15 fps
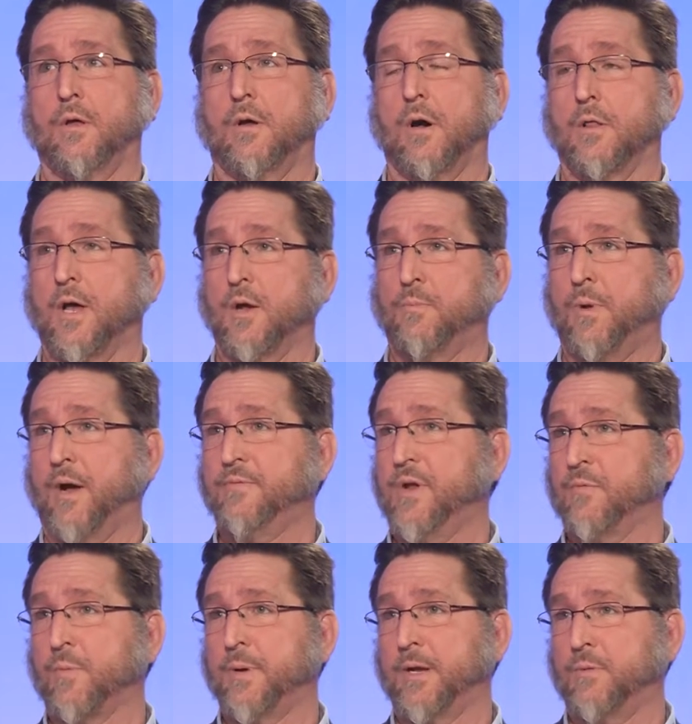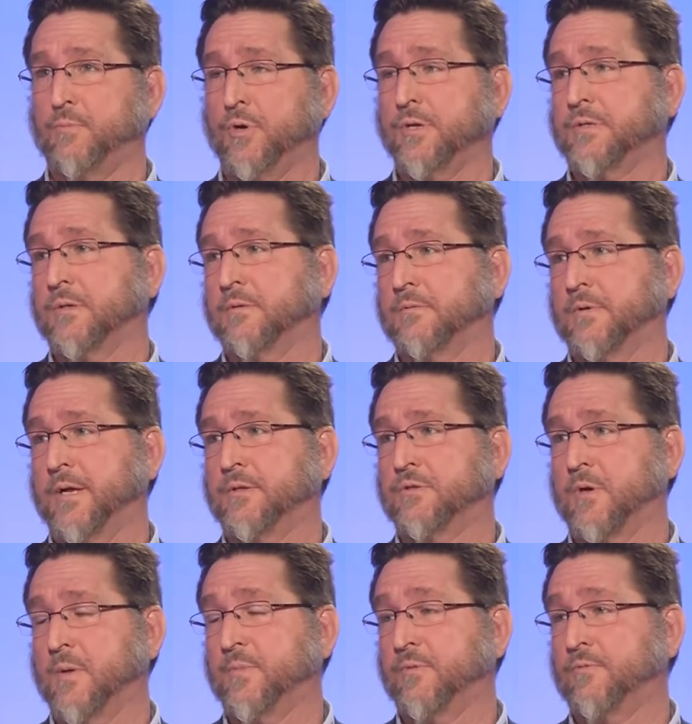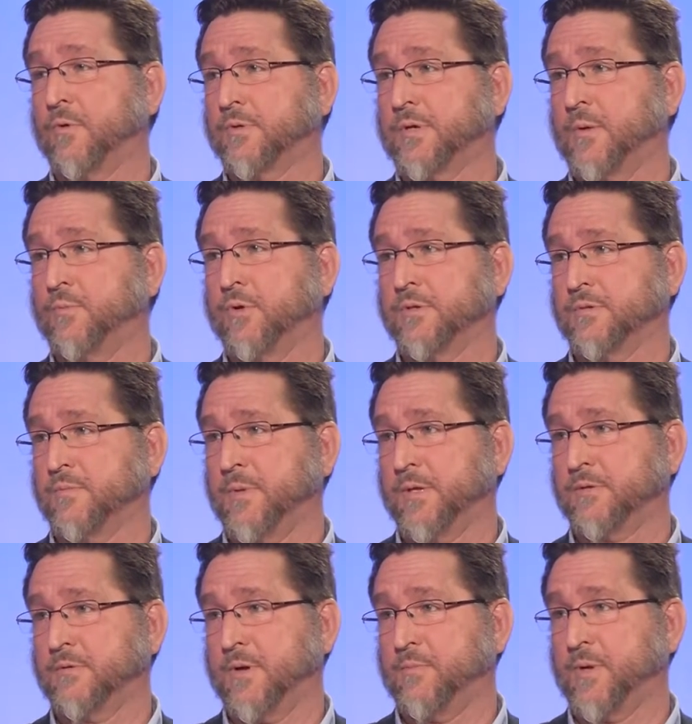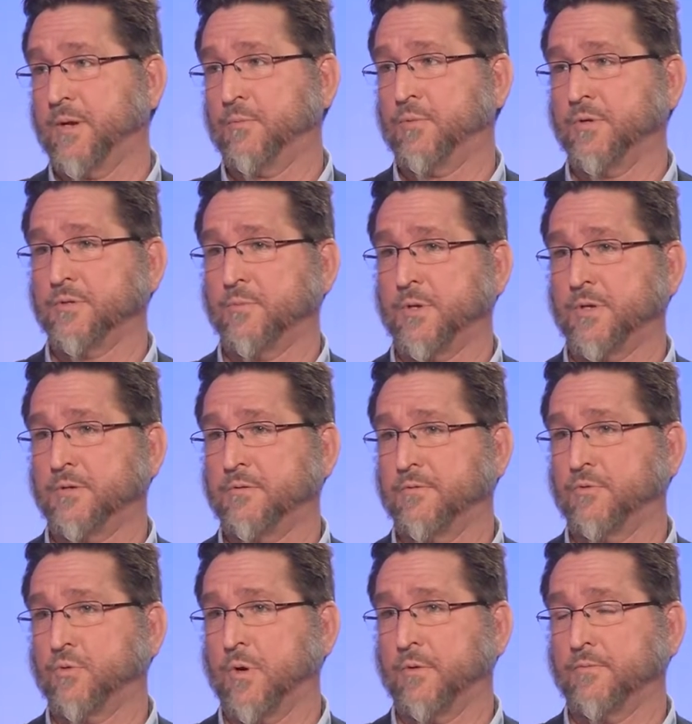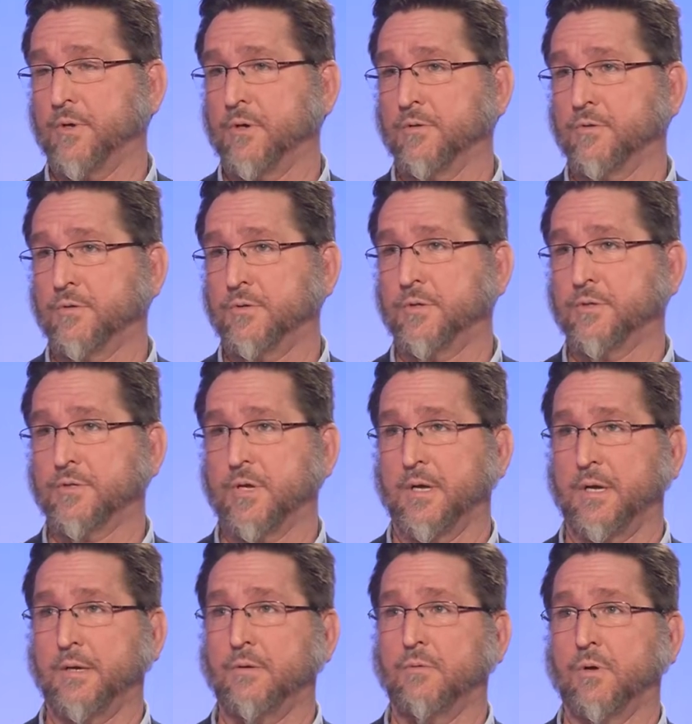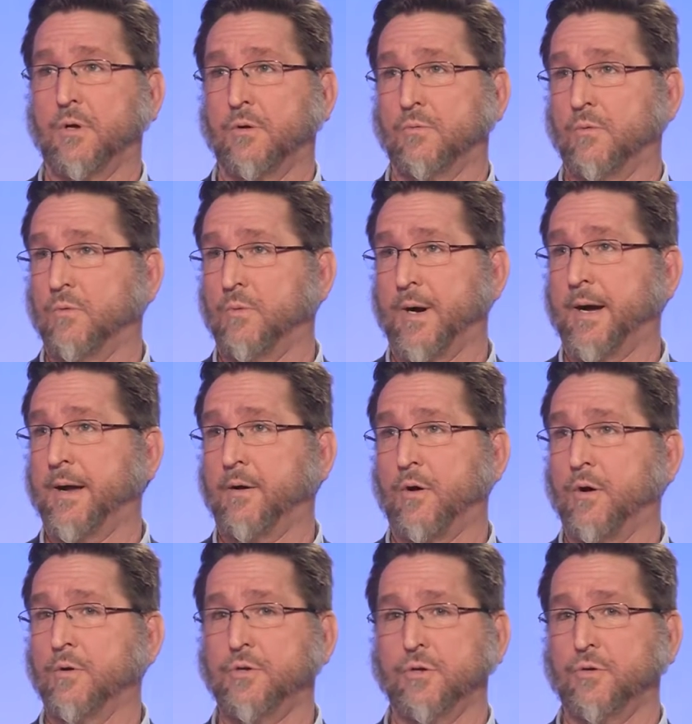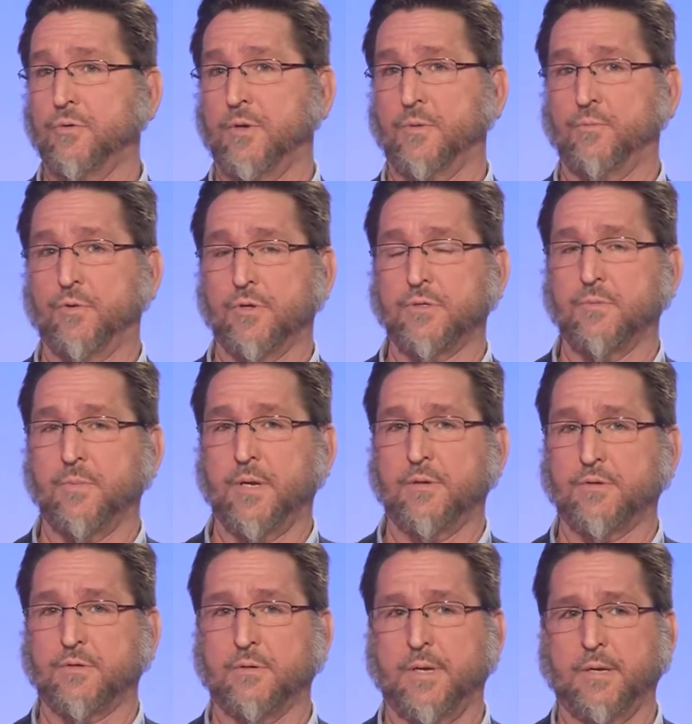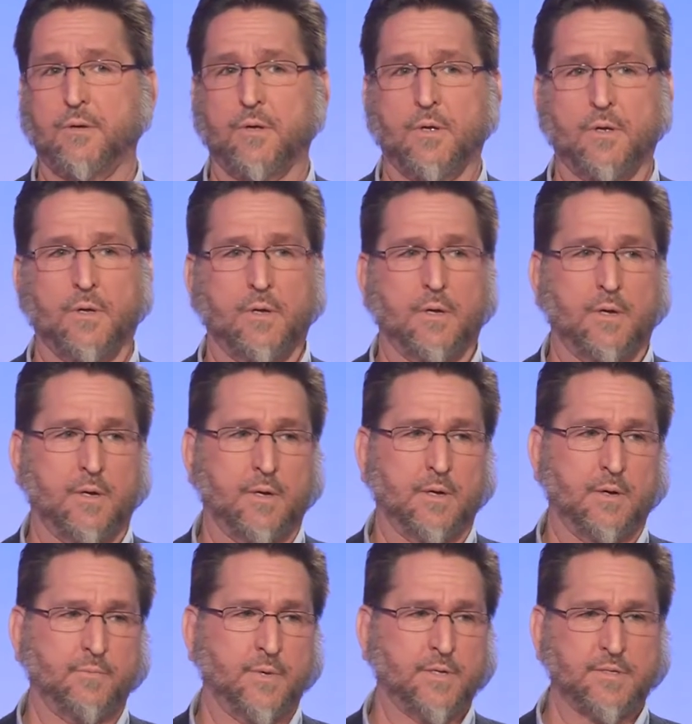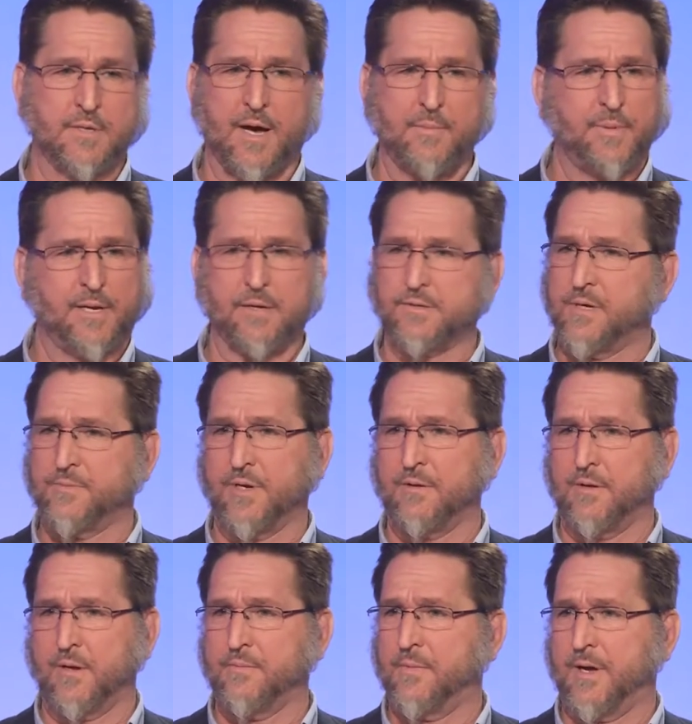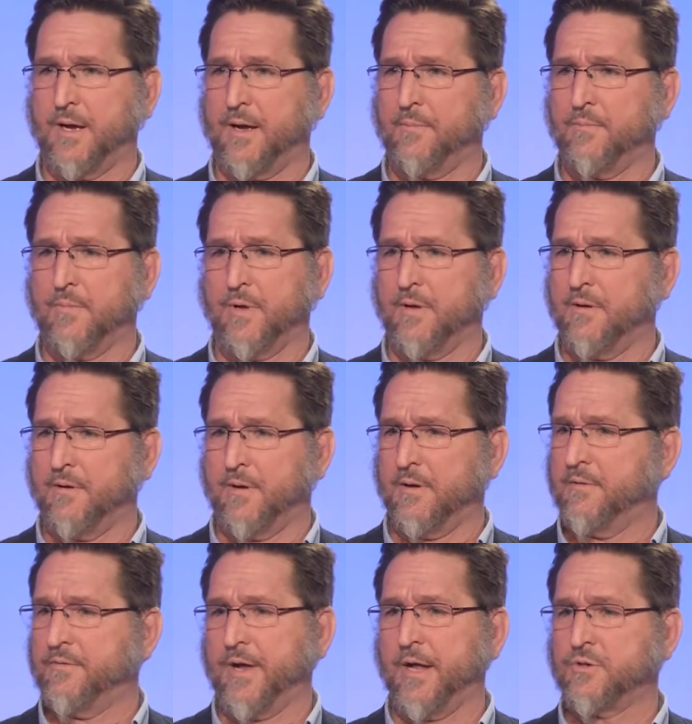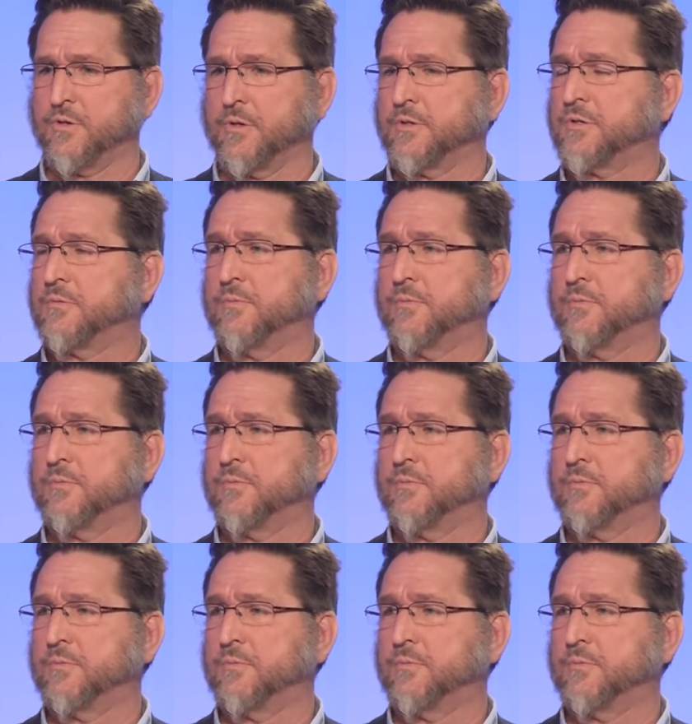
a lot of I've never been in prison, right? So I'm in full-time prison ministry. I've been in prison ministry for 12 years. You say, well, why are you in prison ministry? Um, it's not because I'm an, I'm, I'm uh, an, evangelist